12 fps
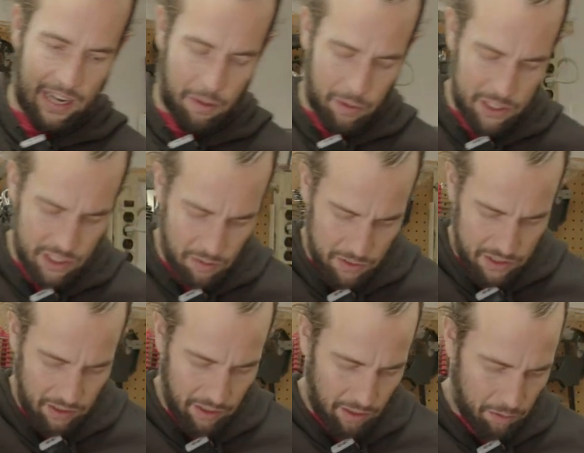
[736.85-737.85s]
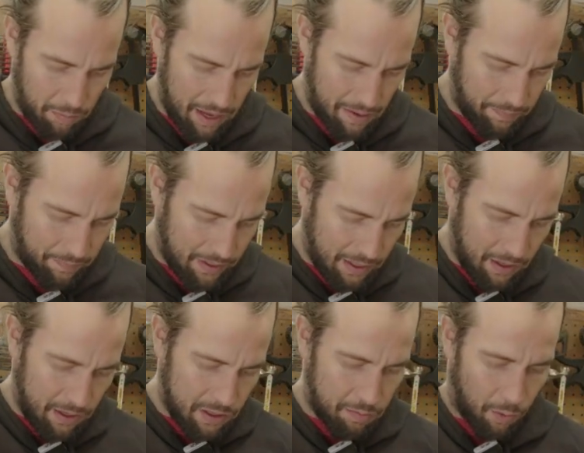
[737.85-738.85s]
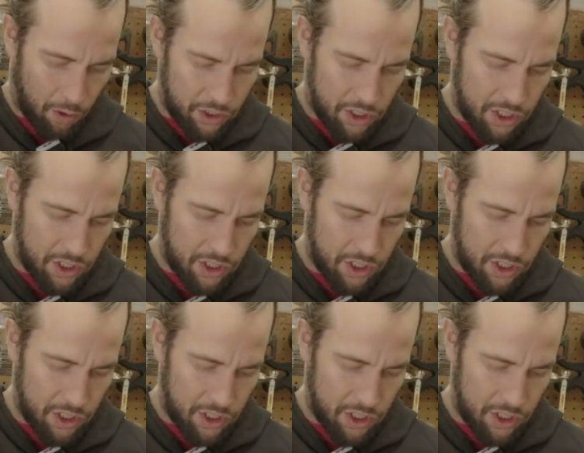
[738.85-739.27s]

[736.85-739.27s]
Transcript: and I wish it was a little bit more